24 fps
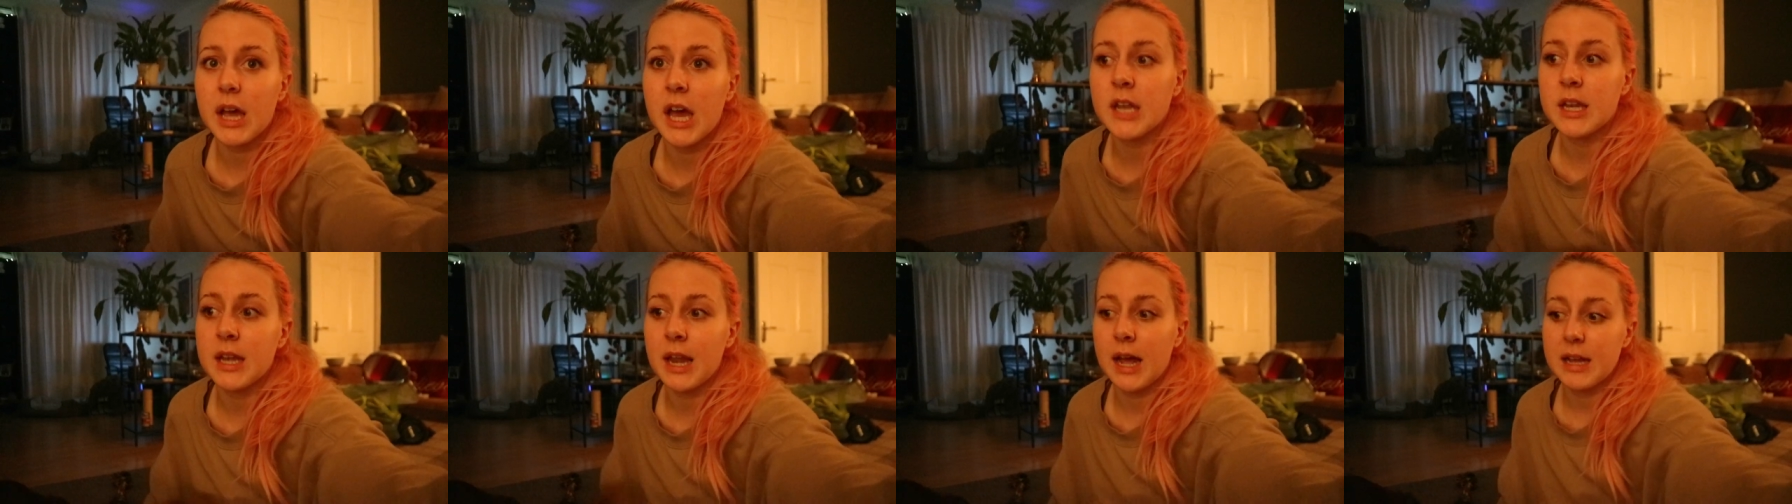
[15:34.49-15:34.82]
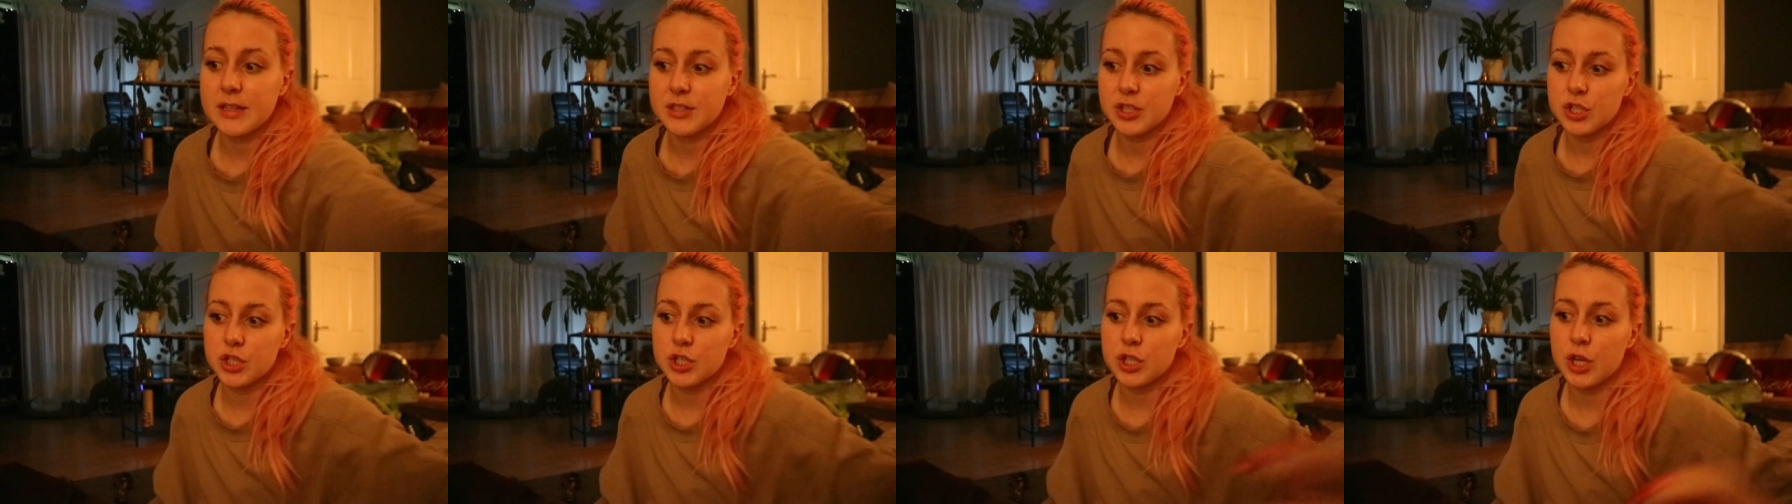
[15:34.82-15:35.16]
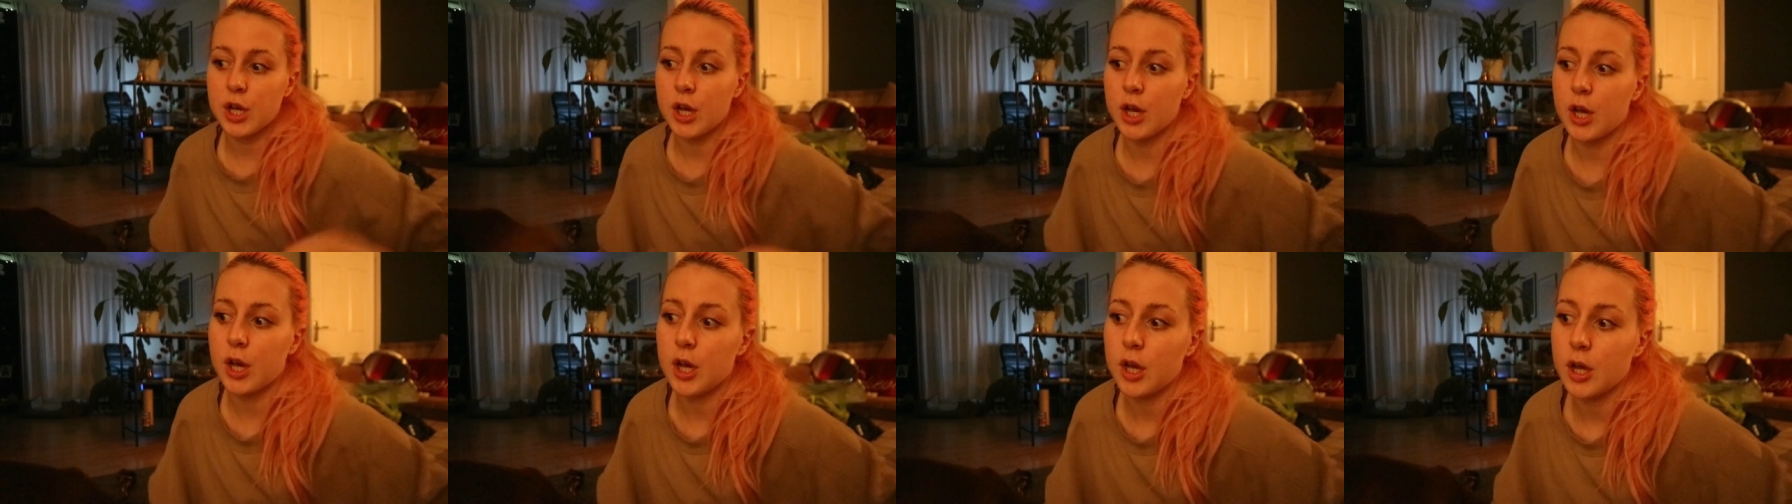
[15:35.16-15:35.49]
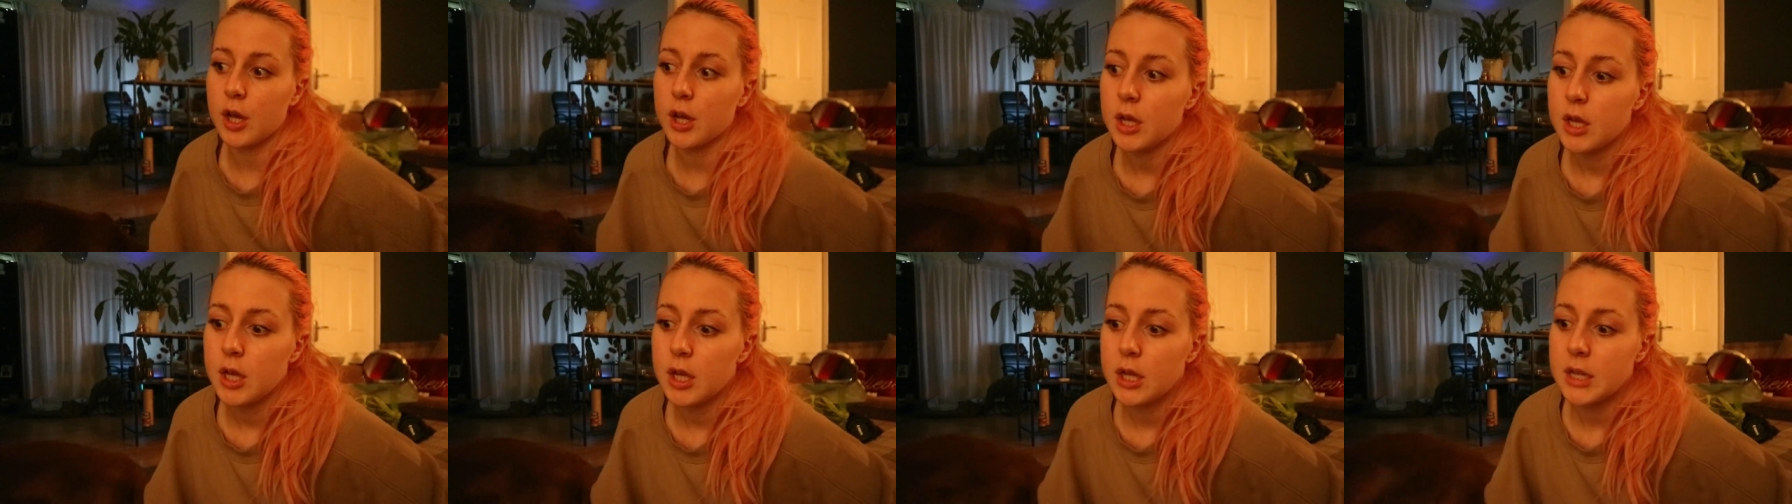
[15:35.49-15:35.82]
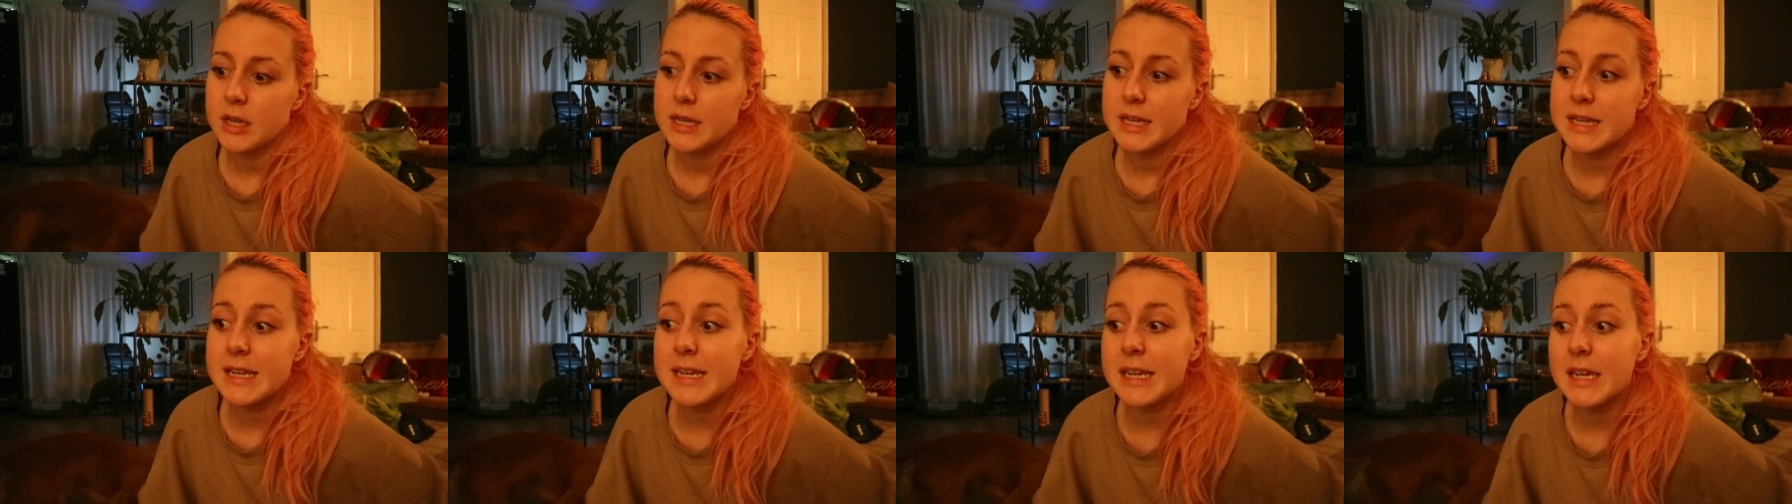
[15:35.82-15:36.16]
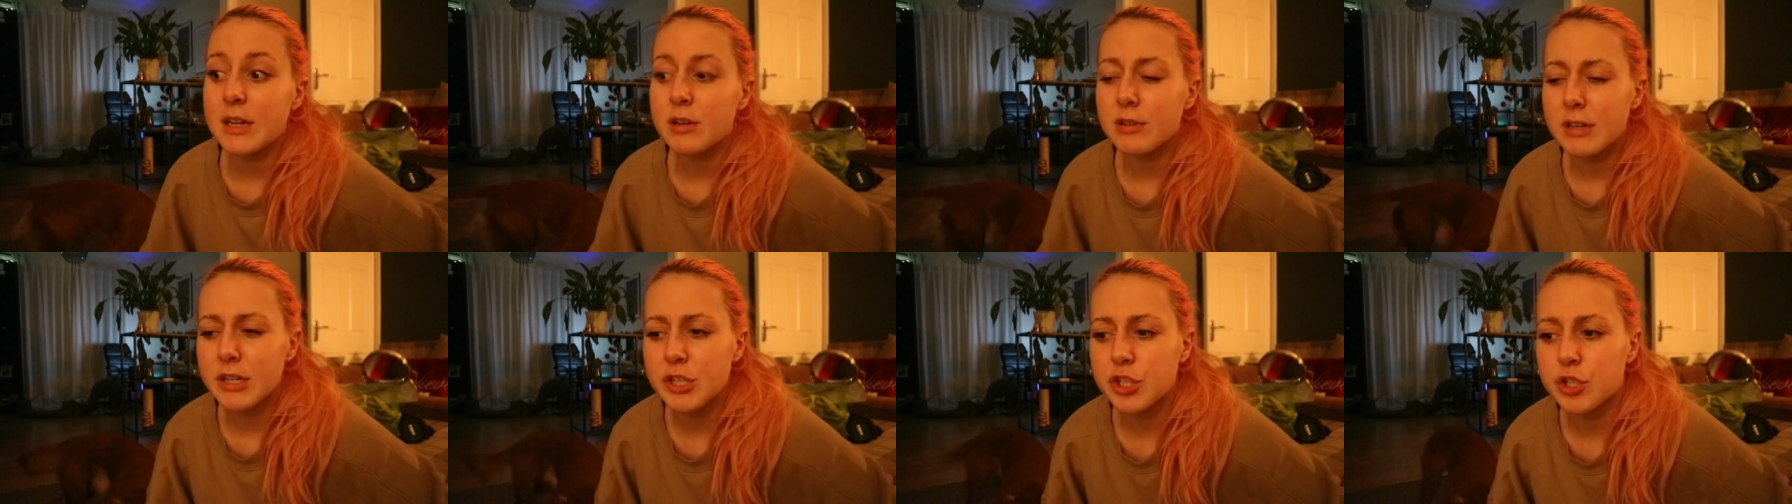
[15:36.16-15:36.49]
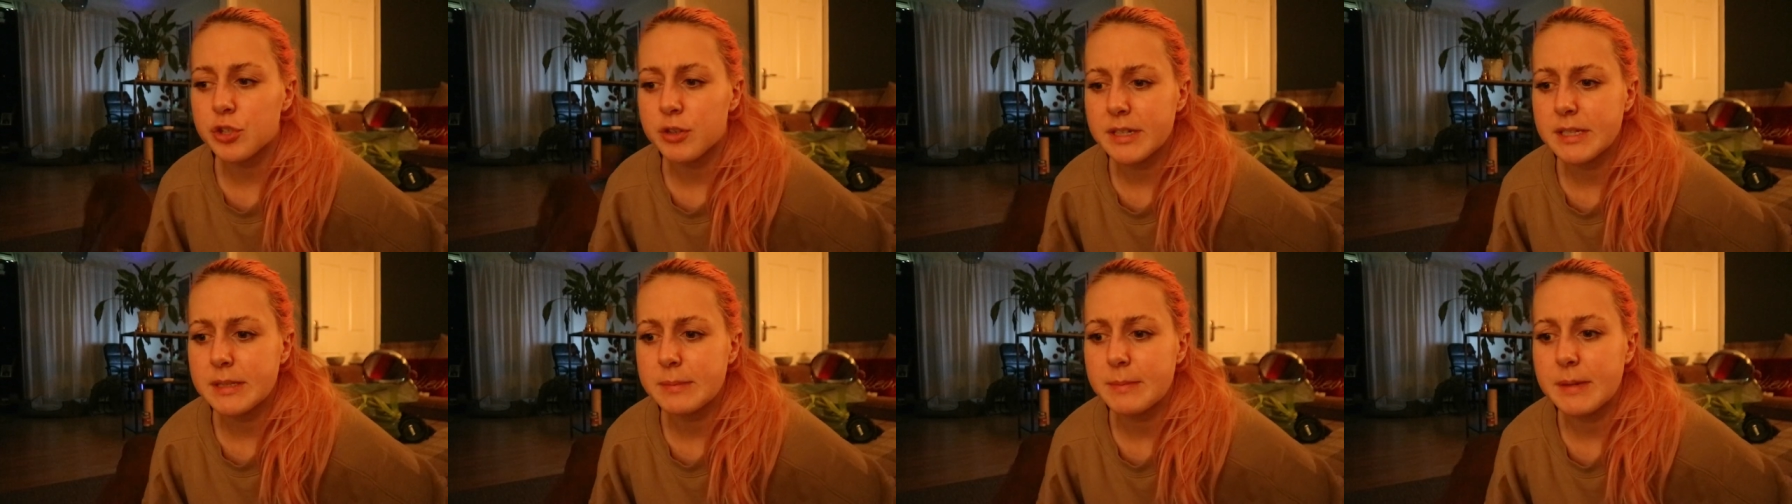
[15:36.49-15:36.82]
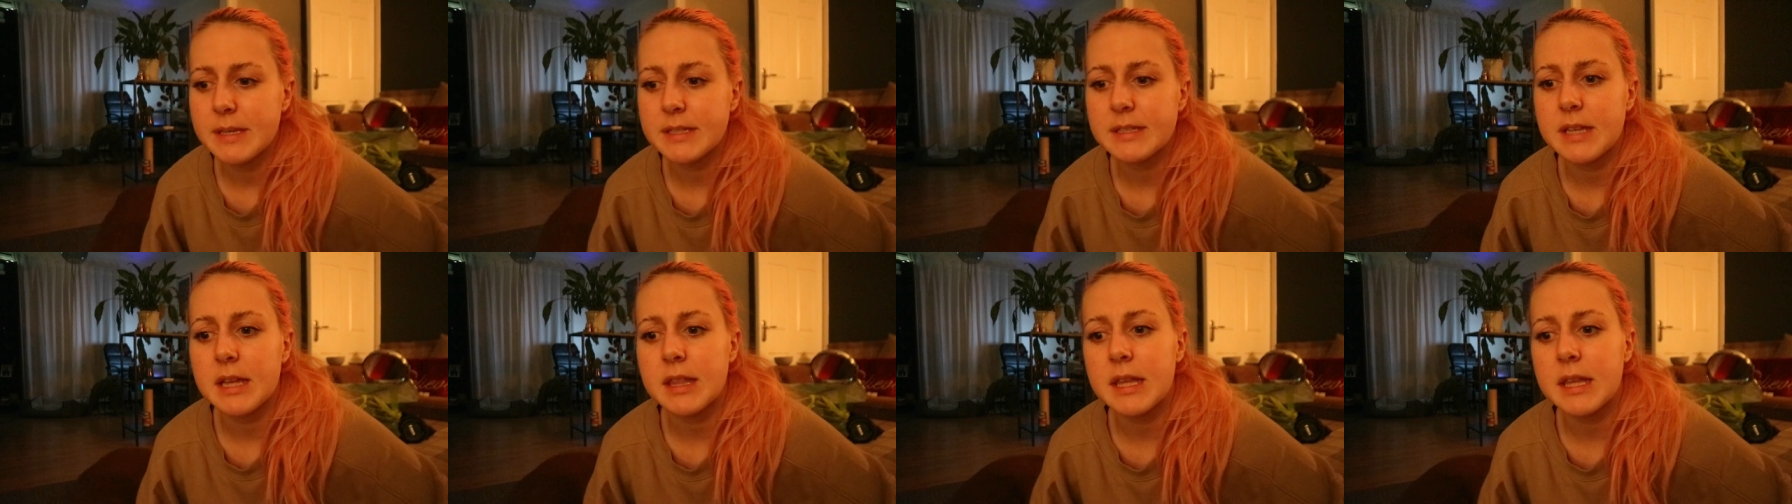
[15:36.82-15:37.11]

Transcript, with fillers: and last year nearish Christmas,